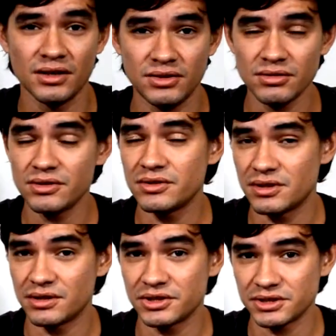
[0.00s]
You could
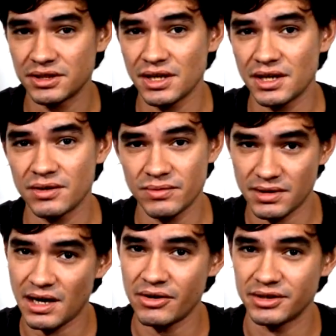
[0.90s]
understand
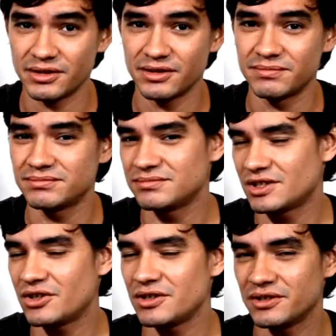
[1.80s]
without it,
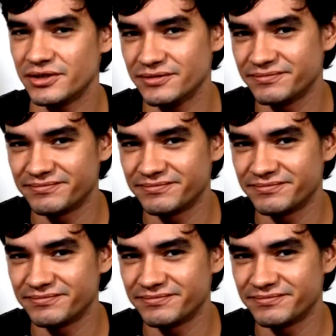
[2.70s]
couldn't you?